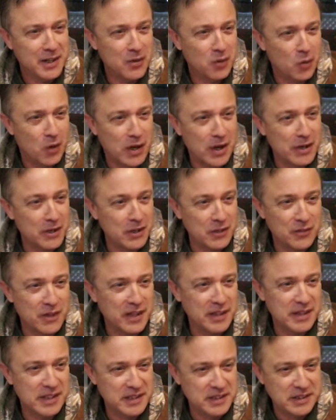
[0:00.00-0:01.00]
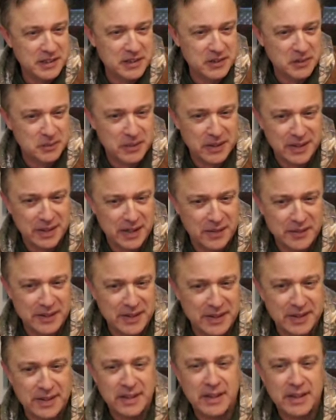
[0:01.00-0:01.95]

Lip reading: Water if I need to, but I mean,